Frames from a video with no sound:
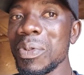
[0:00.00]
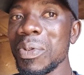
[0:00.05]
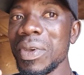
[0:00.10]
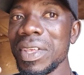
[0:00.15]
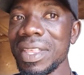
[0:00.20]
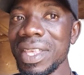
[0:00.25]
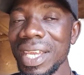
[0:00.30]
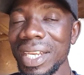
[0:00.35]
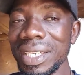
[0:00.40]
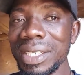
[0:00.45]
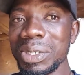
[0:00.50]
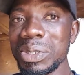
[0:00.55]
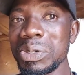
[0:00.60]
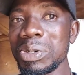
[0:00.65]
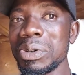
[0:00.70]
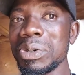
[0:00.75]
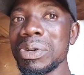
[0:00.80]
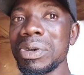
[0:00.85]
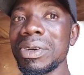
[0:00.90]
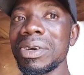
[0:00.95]
Within
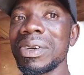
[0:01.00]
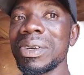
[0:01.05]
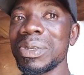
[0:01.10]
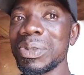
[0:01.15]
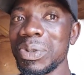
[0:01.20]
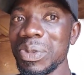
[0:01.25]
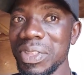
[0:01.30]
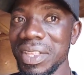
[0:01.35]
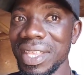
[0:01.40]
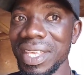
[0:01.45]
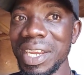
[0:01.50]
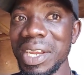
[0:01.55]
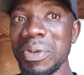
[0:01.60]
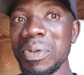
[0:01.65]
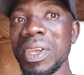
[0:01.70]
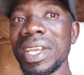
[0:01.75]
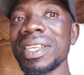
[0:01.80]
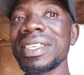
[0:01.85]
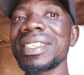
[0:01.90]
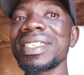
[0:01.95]
2 to 3
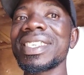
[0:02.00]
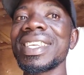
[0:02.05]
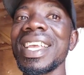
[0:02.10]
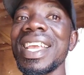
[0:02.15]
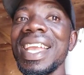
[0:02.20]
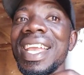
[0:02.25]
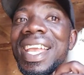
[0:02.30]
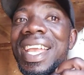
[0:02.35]
weeks